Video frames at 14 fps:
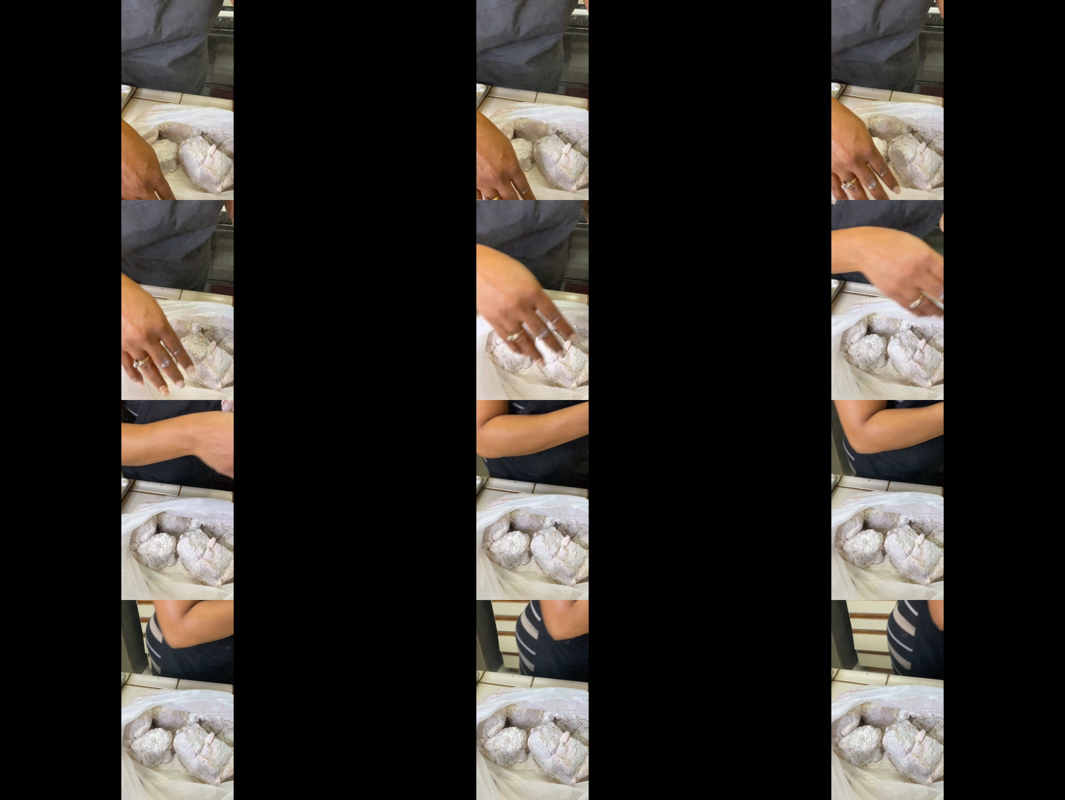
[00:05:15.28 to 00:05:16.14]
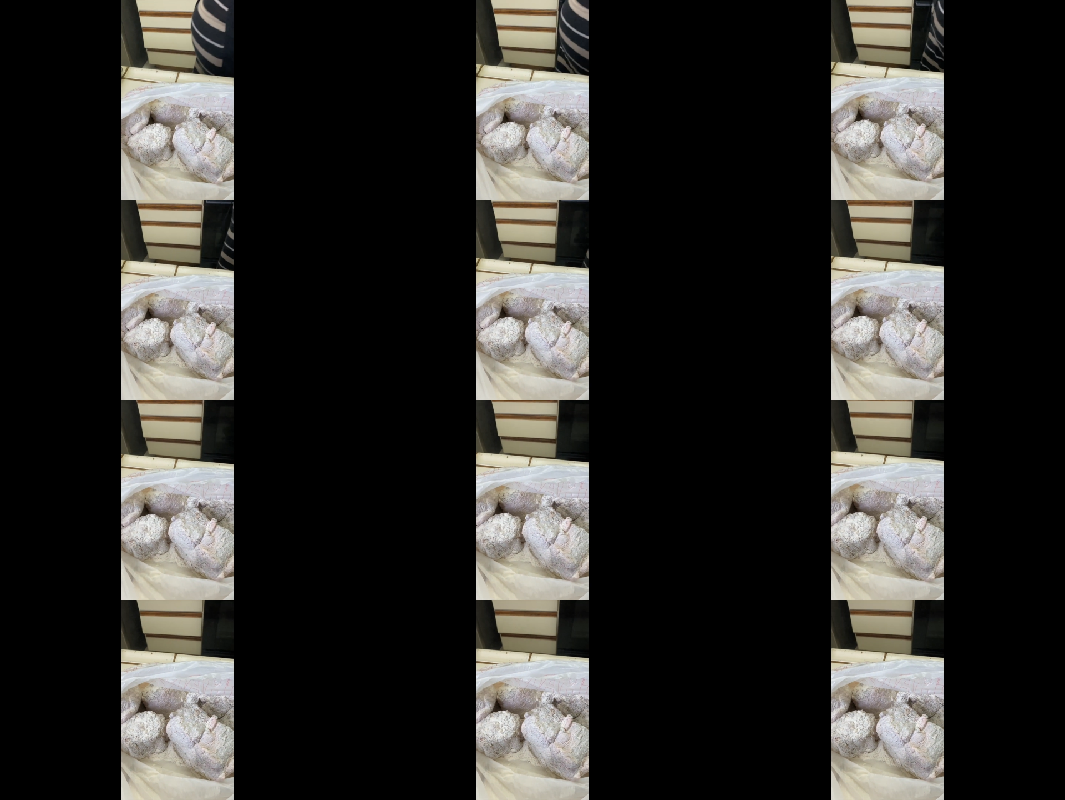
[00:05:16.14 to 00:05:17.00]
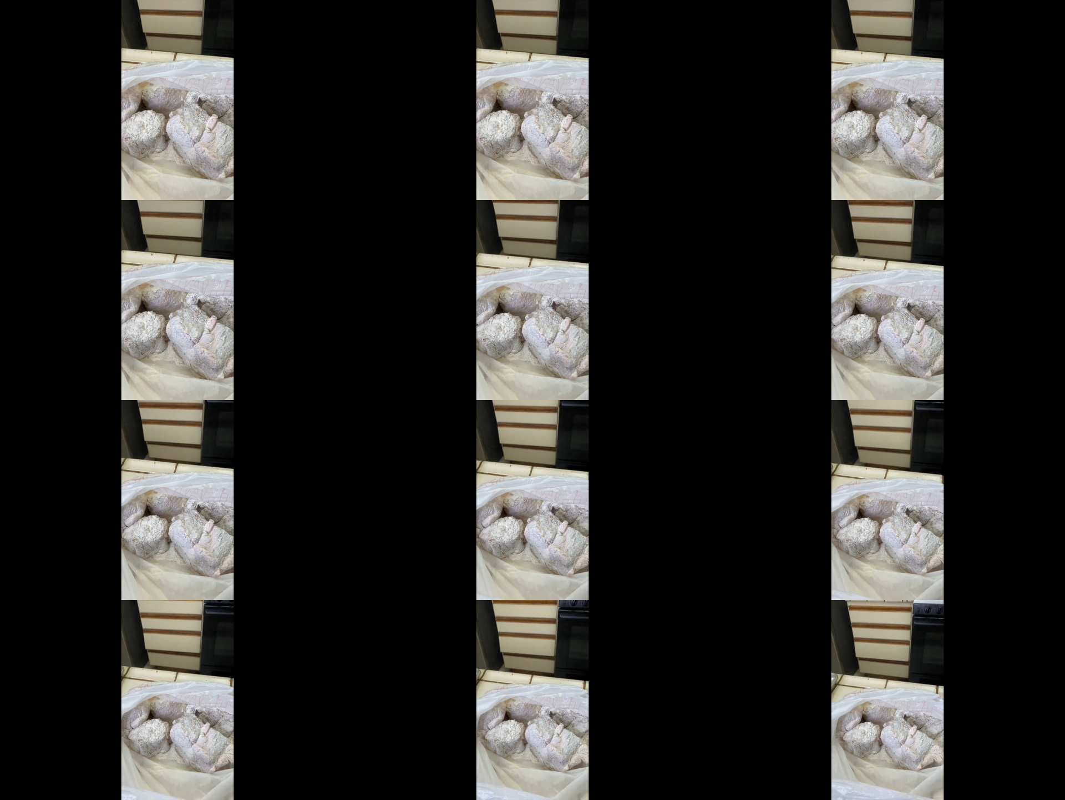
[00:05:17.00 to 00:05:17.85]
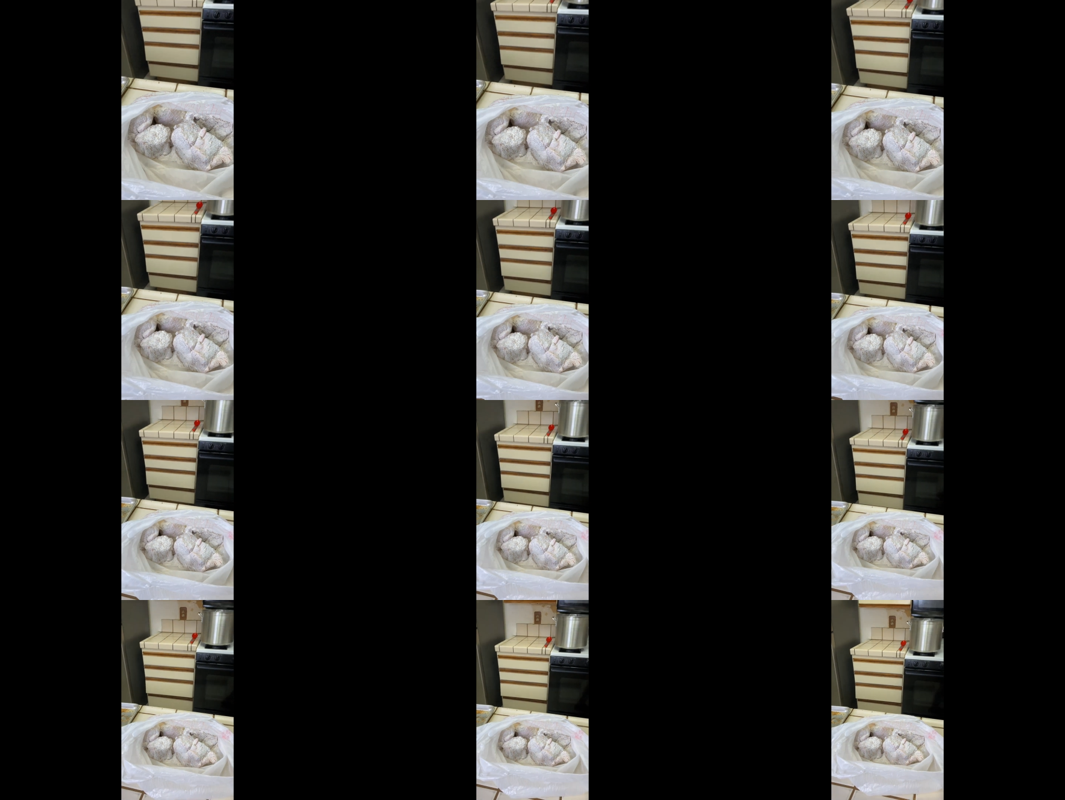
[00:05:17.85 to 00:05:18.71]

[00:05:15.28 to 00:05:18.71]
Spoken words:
[unreadable: no face in view]